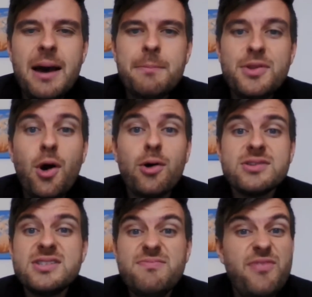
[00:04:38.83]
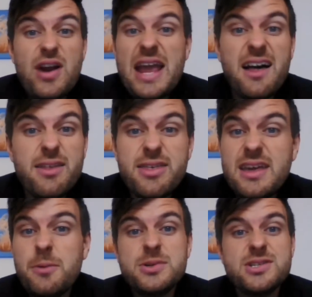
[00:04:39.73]
not very
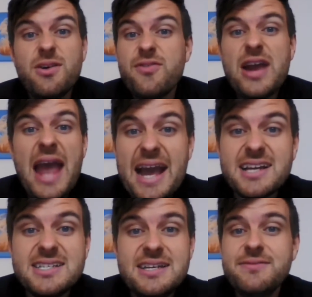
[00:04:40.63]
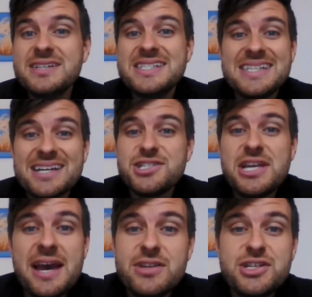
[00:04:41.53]
healthy. I was not very active. I didn't
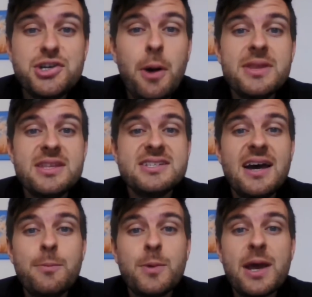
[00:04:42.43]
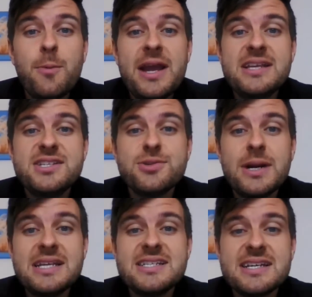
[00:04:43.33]
actually have a job at the time when I weighed
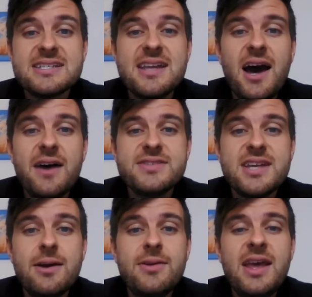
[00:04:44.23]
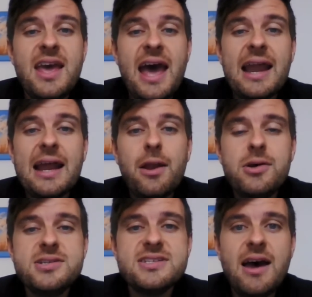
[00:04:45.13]
26.5 stone, and I
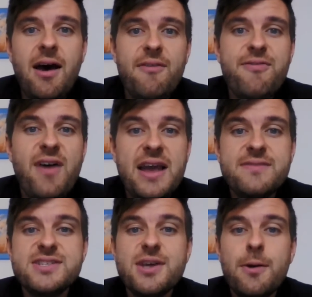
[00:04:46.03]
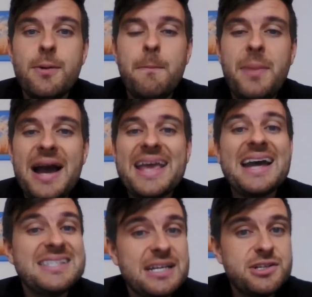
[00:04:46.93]
lost 5 stone by
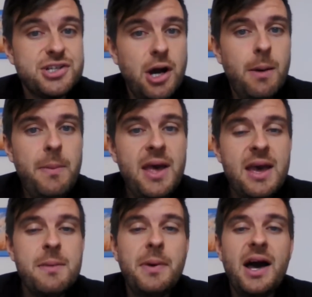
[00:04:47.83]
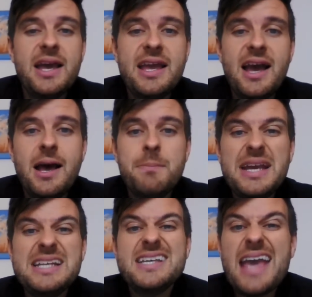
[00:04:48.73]
getting a job, by
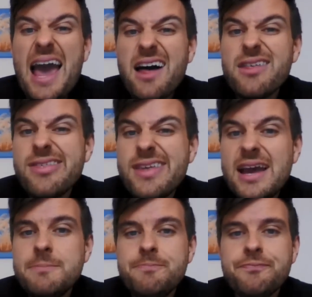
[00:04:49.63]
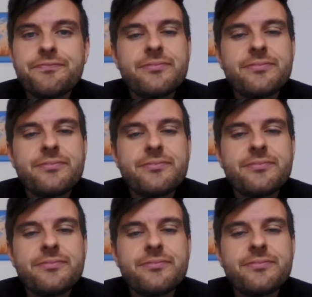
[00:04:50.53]
eating healthier,